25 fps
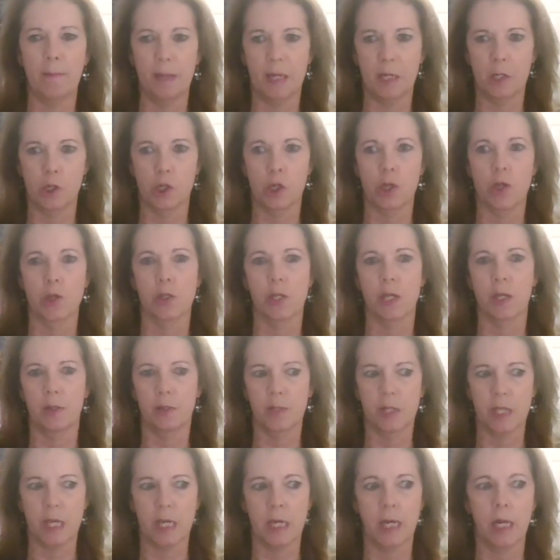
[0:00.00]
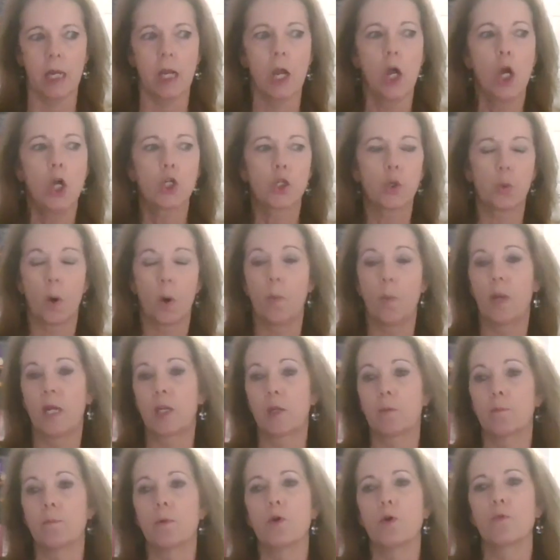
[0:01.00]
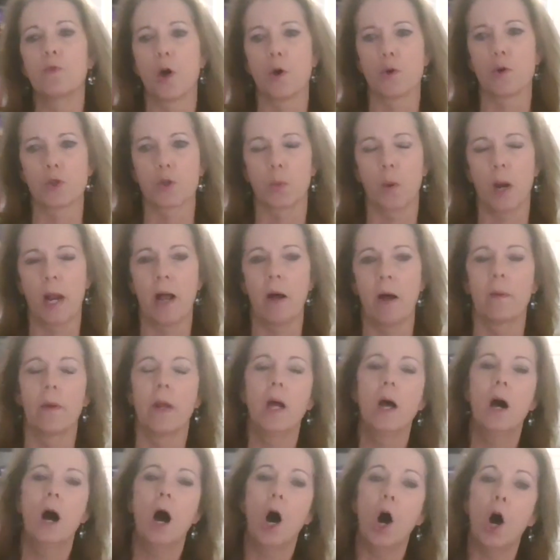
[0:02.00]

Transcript: benches and seating to where we could move those around.